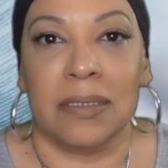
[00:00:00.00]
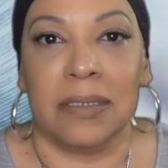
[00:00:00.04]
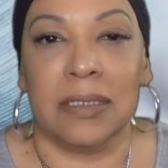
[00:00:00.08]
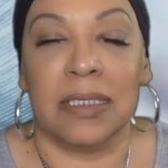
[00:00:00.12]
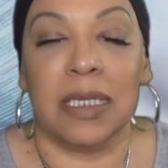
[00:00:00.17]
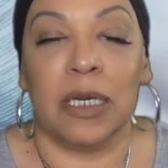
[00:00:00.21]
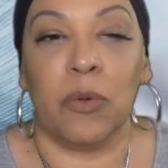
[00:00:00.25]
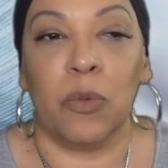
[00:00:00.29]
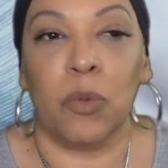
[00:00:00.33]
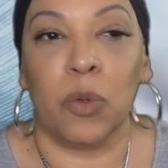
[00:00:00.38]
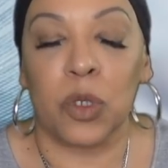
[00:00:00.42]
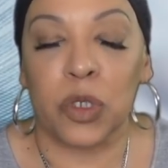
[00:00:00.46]

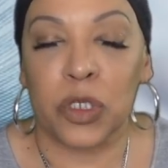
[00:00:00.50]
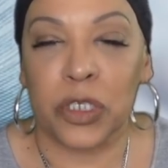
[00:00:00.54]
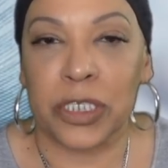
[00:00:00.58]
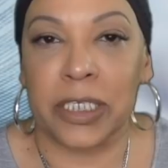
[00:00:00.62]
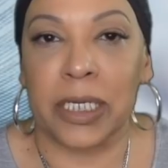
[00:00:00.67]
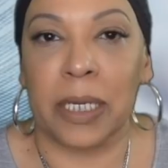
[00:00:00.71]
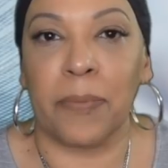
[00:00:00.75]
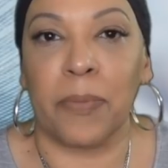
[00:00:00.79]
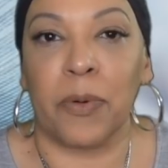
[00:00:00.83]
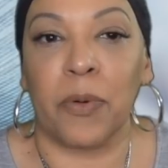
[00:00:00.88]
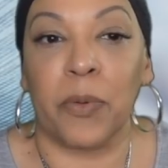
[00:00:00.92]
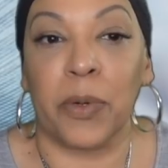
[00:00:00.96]
They will
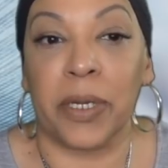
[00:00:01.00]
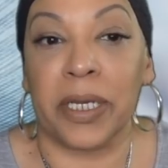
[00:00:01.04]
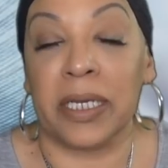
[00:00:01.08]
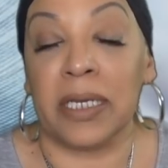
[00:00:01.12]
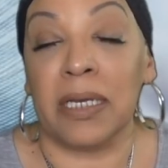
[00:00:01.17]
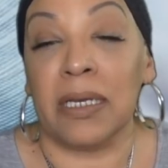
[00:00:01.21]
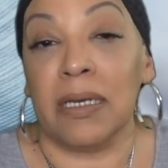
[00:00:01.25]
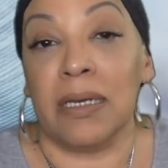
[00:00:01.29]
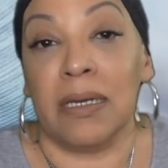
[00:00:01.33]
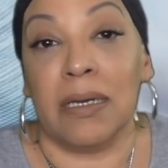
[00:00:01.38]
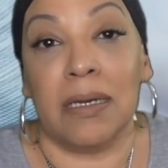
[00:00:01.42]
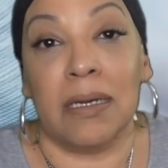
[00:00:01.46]
step
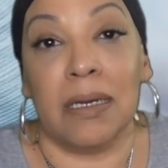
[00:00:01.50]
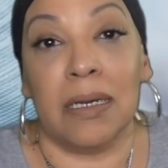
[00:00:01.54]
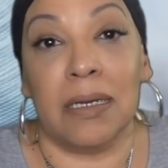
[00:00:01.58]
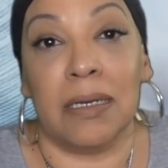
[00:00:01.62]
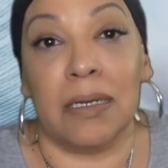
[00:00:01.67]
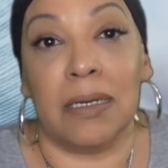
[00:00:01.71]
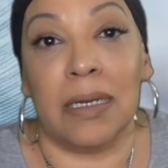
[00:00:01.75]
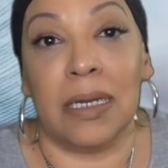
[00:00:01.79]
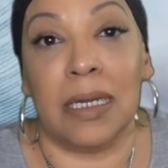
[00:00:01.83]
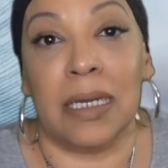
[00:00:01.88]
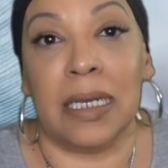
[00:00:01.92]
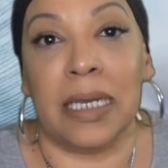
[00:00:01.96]
away
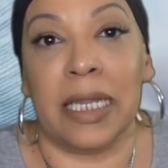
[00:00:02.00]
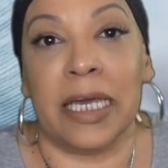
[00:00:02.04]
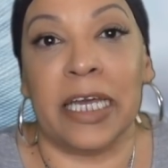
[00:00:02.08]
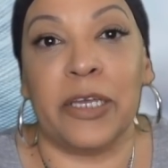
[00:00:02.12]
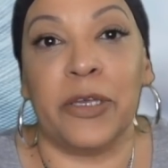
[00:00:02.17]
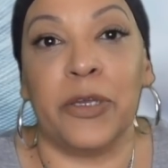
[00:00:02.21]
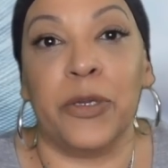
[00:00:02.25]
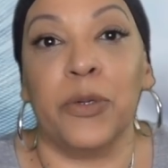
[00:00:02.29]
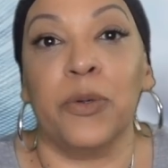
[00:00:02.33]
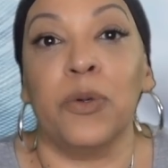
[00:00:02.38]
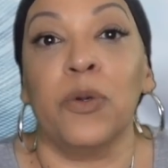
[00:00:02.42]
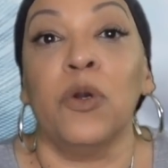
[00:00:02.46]
and let
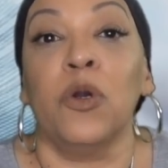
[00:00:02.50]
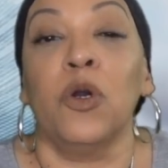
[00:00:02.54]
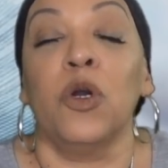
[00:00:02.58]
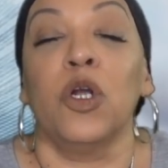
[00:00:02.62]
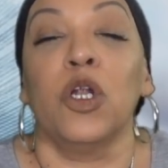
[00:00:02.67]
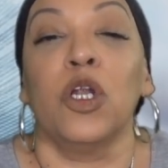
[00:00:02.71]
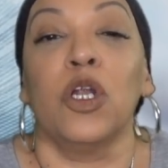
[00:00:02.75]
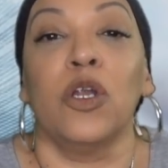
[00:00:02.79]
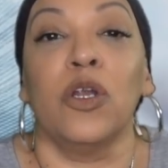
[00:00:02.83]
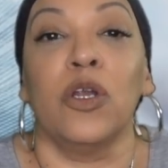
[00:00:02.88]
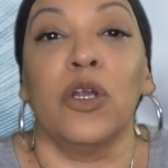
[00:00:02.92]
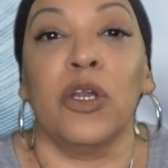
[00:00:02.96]
you
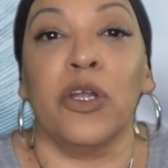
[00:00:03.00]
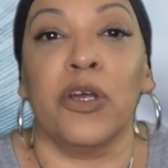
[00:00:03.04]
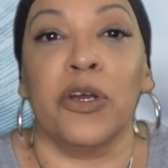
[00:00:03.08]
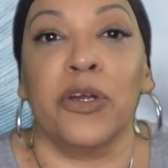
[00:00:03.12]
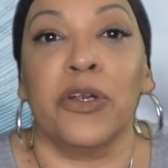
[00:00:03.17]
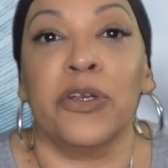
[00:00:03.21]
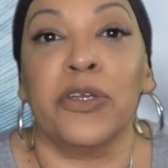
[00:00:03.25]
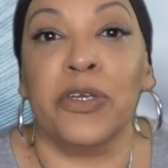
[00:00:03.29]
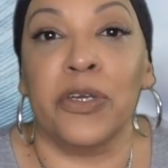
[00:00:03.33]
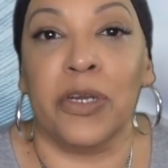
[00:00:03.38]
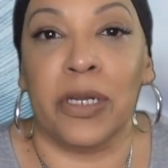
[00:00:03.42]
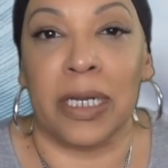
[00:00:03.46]

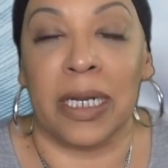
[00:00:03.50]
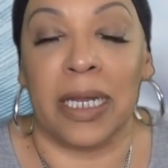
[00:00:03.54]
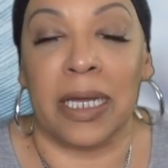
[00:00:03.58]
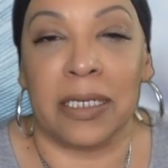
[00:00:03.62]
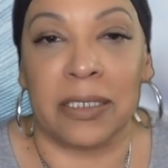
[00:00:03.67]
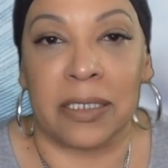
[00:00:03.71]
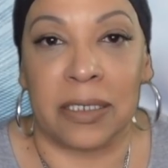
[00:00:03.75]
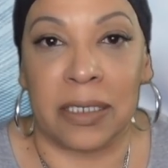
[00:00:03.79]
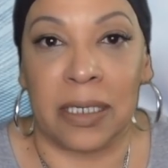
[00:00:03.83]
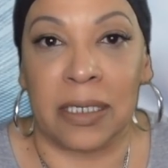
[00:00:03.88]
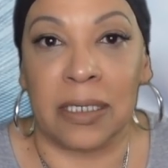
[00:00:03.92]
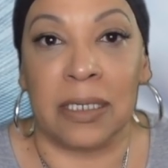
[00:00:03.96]
learn your
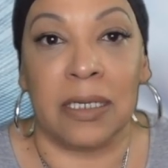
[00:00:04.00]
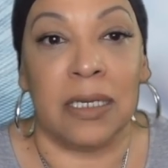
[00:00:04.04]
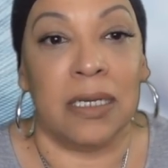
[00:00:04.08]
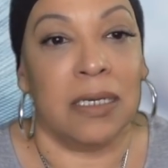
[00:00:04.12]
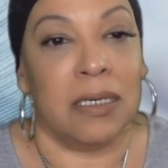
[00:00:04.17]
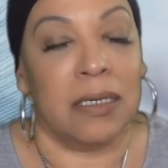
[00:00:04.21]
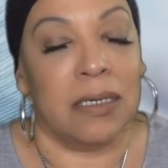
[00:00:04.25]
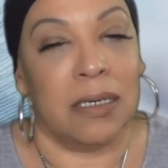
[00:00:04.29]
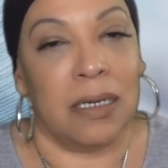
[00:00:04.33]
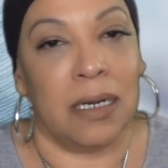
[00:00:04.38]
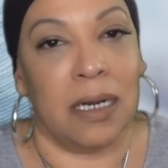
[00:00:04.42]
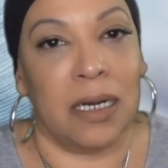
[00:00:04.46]
lesson
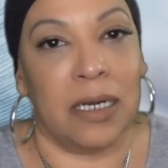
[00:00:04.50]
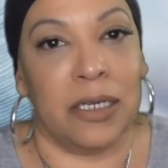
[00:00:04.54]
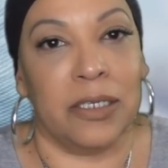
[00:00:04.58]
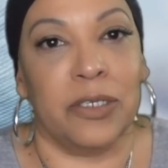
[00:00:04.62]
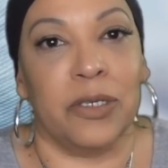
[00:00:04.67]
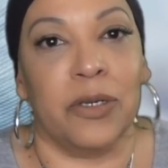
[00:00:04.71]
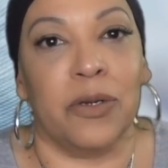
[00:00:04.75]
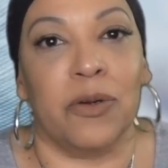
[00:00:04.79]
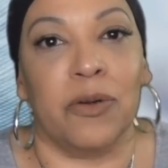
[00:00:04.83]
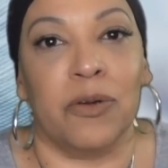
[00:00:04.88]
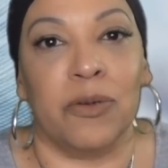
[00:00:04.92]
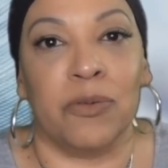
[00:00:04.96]
on
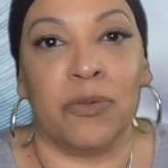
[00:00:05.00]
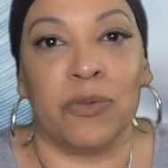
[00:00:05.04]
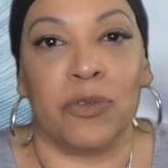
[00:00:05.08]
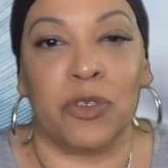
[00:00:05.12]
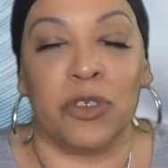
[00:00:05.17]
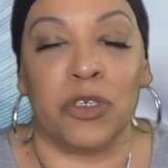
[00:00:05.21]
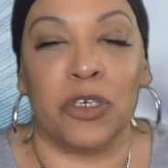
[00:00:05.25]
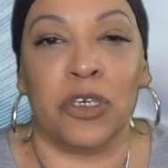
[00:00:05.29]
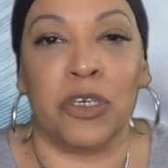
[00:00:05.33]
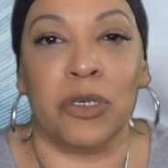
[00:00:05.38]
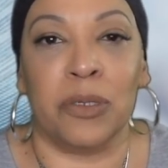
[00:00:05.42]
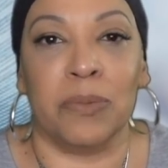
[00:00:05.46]
your own
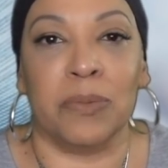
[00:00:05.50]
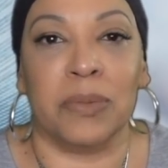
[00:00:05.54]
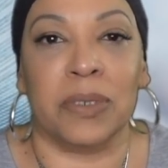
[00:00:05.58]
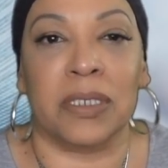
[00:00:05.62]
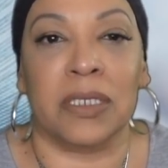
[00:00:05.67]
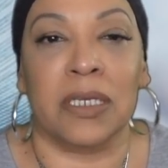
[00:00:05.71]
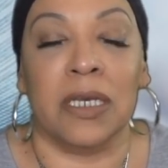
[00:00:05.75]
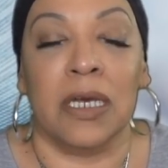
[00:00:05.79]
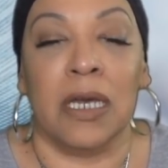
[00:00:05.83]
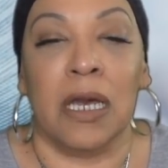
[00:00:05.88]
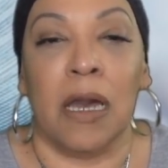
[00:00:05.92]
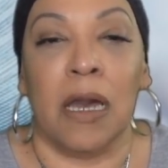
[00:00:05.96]
terms.